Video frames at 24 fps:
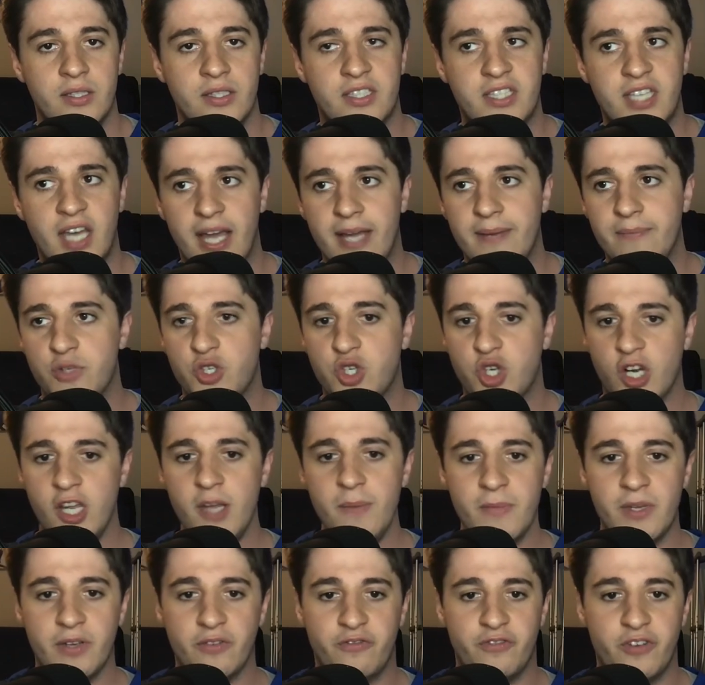type
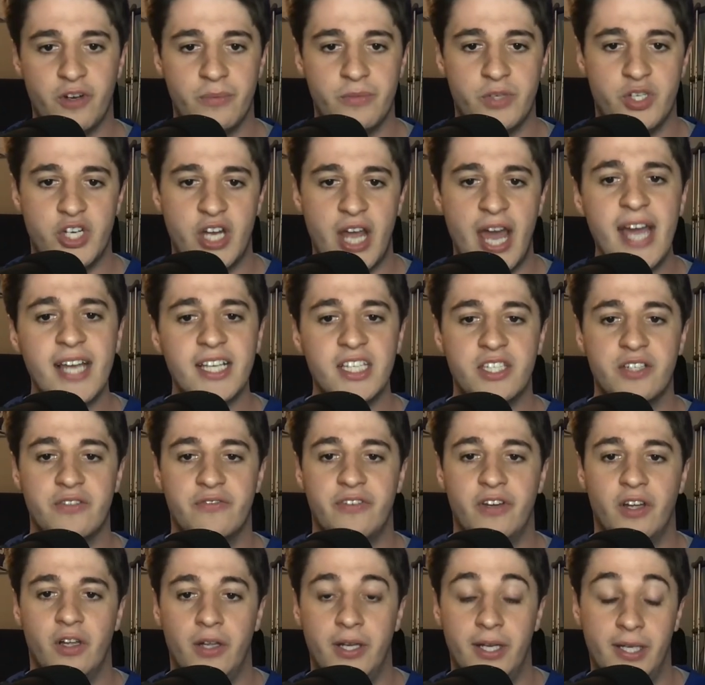treatment from
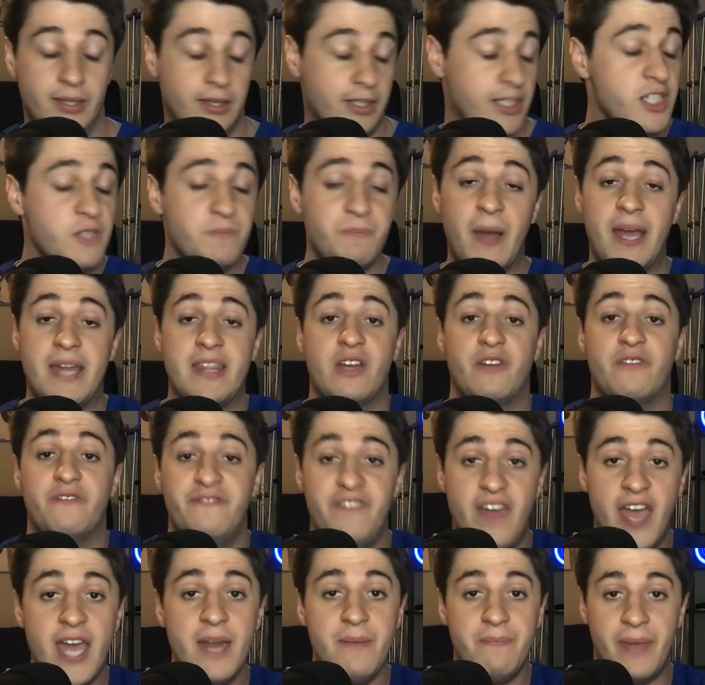Jacksonville, at least by their
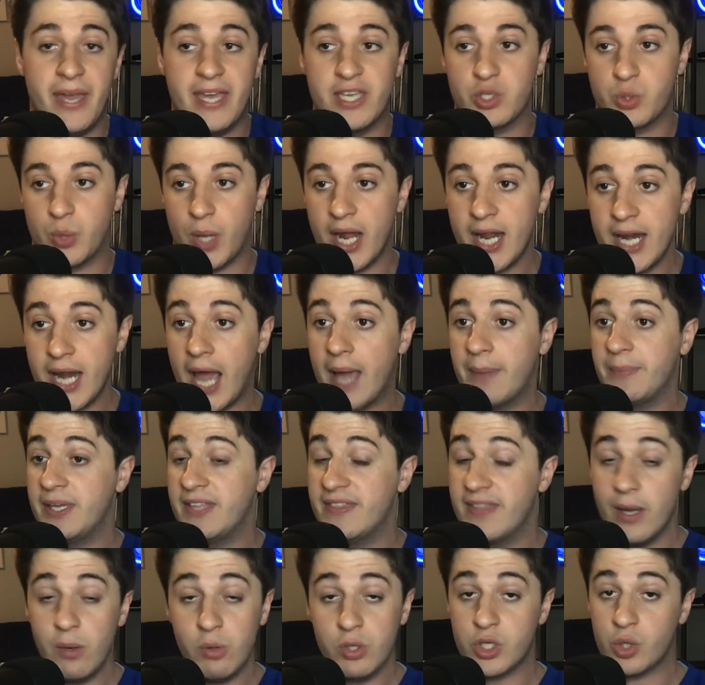fan base, right? I
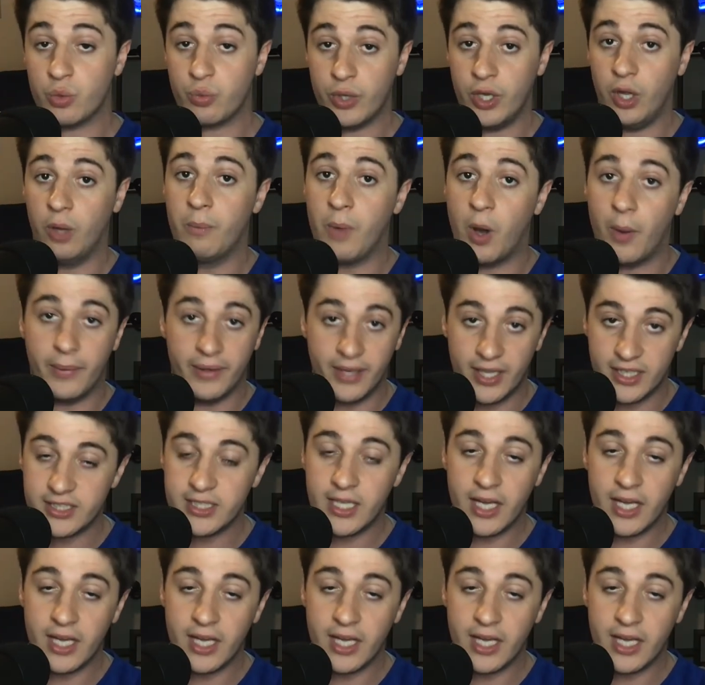mean, there was a real moment.